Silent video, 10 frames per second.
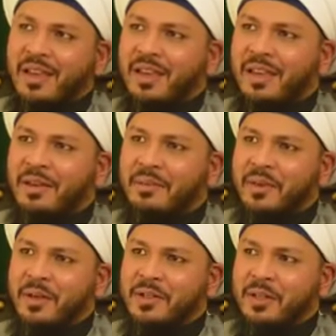Because
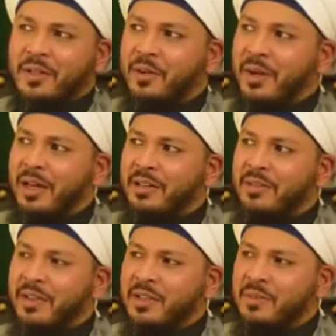although we're leaving this
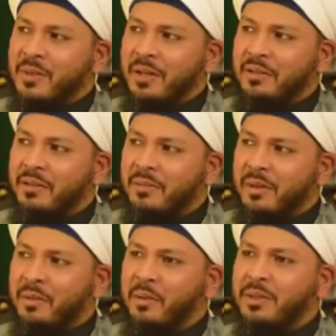month, but we want
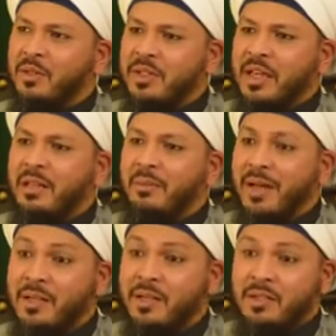to take the blessings
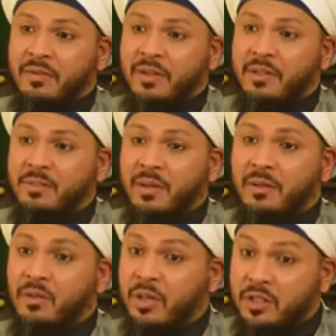of this month to
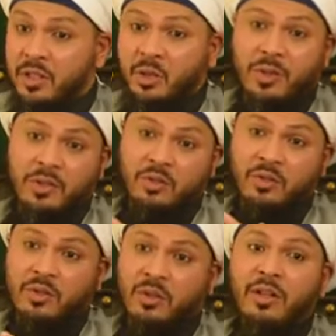continue us through
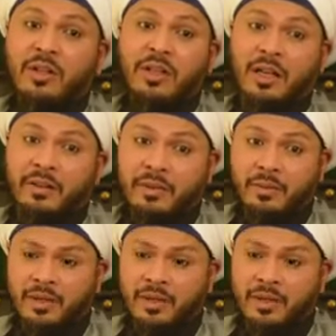all the 11 months.